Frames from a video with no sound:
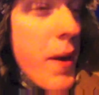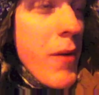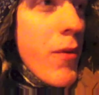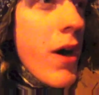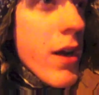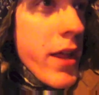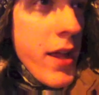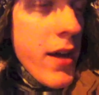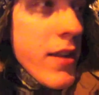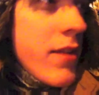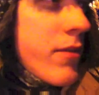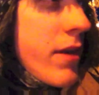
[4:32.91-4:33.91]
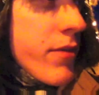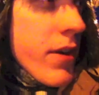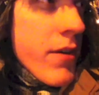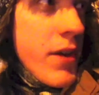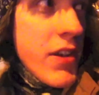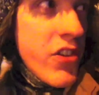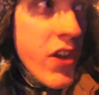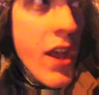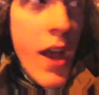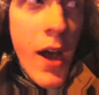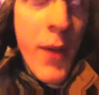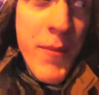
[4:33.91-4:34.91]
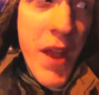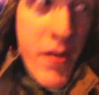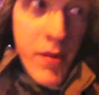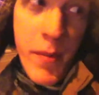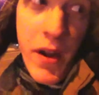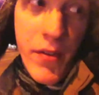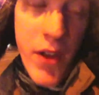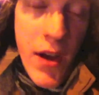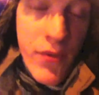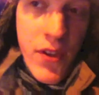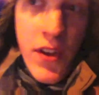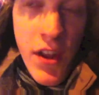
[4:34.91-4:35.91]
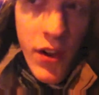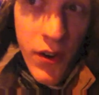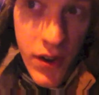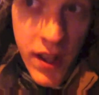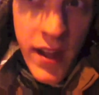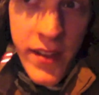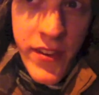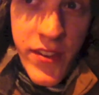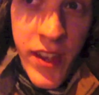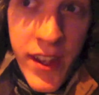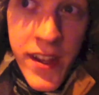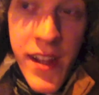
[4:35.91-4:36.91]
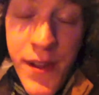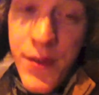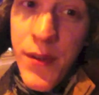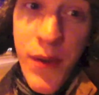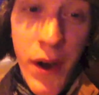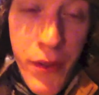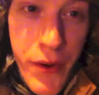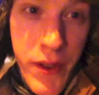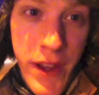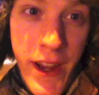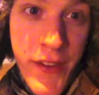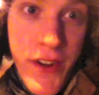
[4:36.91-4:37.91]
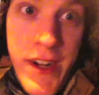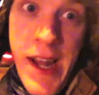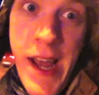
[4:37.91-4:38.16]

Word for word: by walking on the river, which I'm never brave enough to do because if you fall through the ice, you're